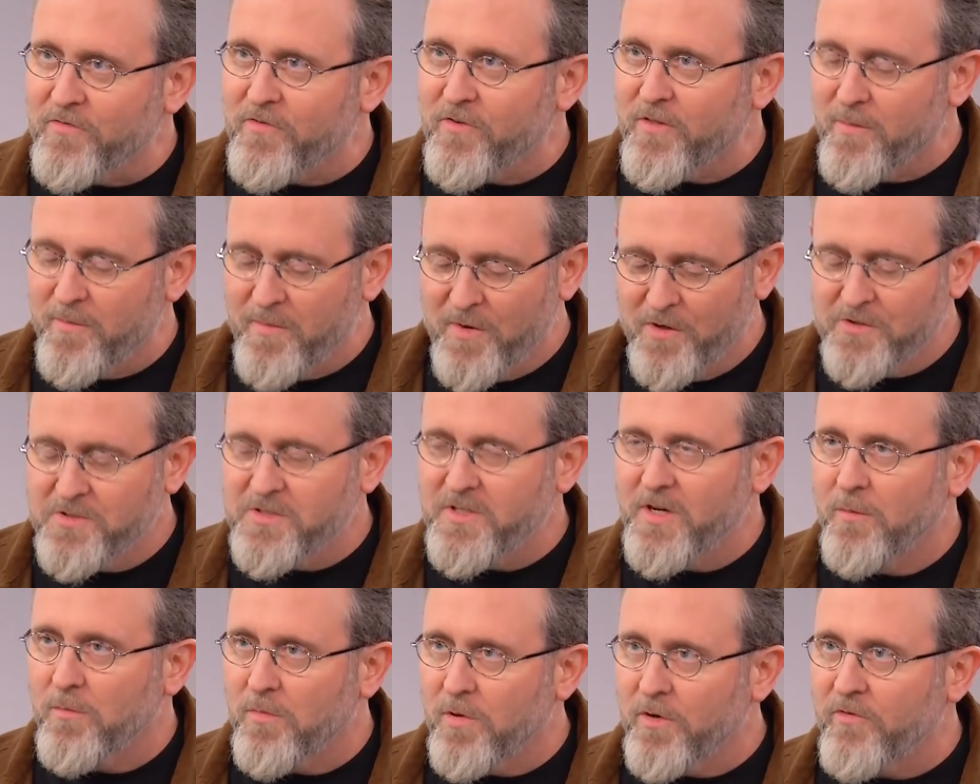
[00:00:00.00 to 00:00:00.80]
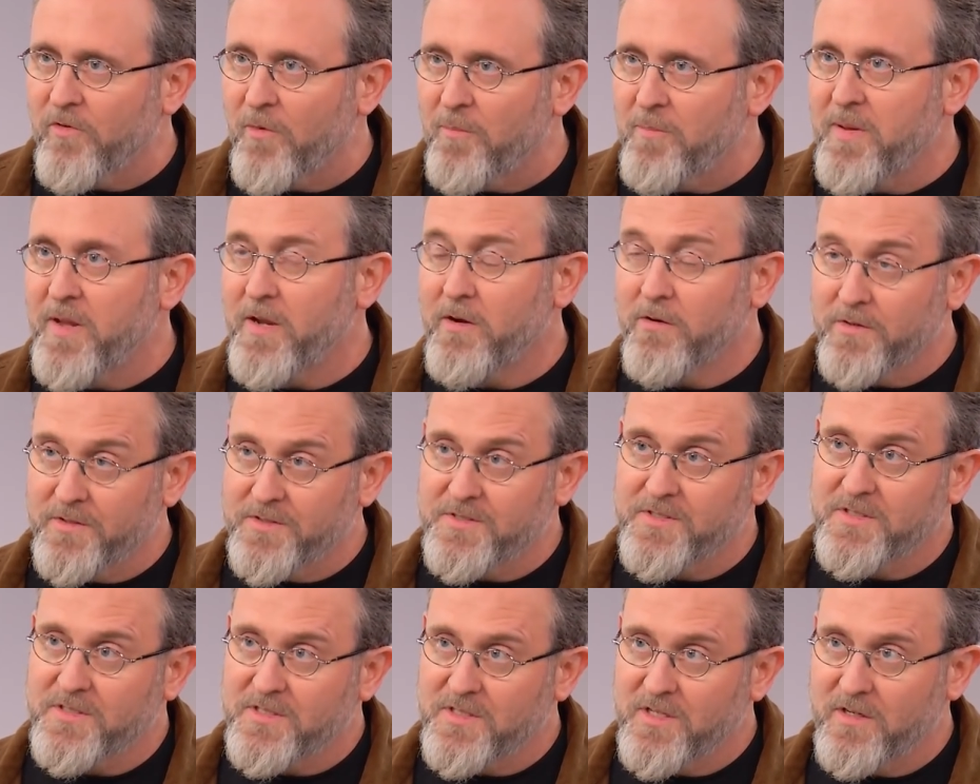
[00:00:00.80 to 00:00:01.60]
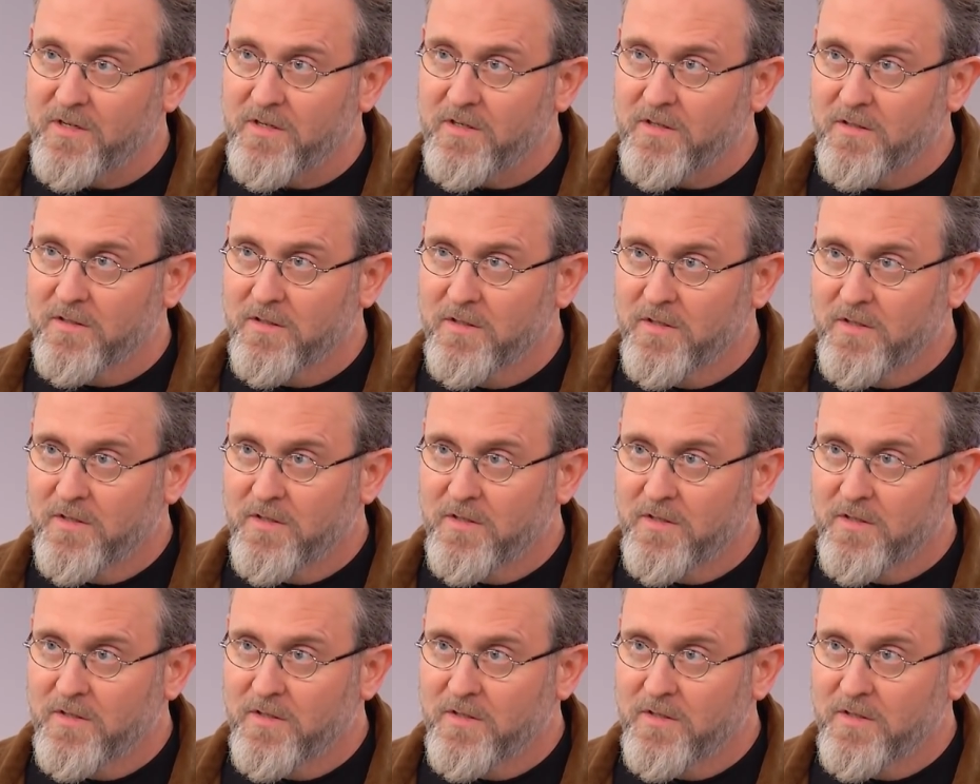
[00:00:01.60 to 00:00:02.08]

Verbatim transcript: for the most number of appearances here.